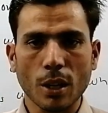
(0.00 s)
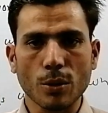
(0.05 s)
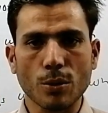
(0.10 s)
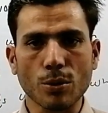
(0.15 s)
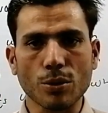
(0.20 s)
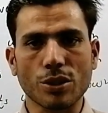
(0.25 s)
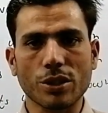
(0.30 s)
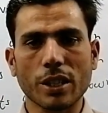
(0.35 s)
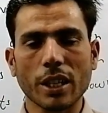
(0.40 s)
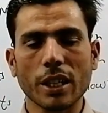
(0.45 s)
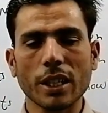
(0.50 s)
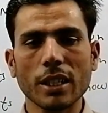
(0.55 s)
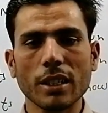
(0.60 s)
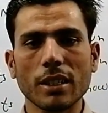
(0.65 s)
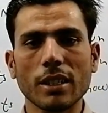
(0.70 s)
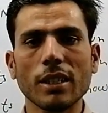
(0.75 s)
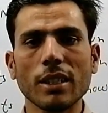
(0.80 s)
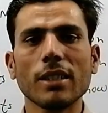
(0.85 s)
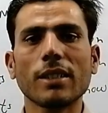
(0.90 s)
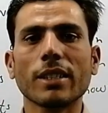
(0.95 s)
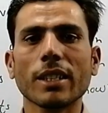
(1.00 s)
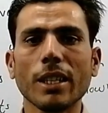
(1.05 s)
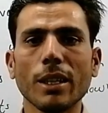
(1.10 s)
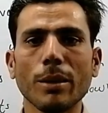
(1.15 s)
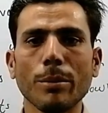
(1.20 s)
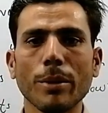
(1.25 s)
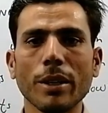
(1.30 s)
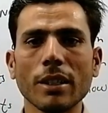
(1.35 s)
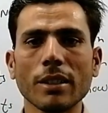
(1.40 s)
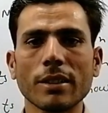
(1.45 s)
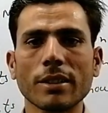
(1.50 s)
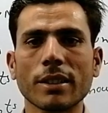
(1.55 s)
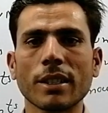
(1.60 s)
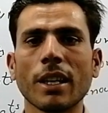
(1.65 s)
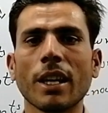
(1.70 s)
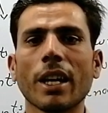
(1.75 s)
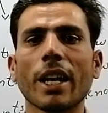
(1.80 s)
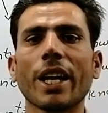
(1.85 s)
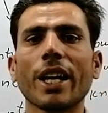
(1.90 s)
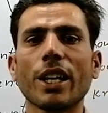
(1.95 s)
to study these elements
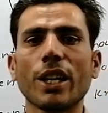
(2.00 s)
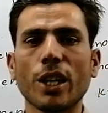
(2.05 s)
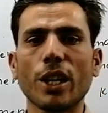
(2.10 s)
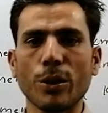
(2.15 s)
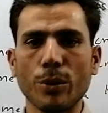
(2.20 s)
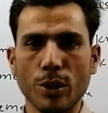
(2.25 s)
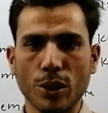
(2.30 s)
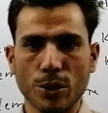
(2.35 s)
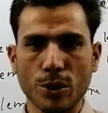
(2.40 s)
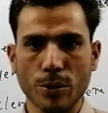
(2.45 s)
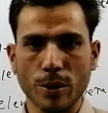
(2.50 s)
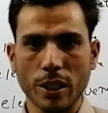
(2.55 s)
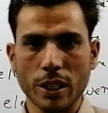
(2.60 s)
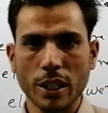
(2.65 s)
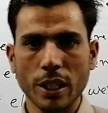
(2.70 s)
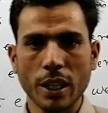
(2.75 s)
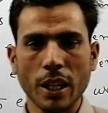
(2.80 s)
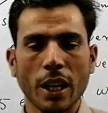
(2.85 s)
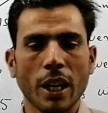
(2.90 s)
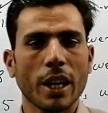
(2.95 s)
individually.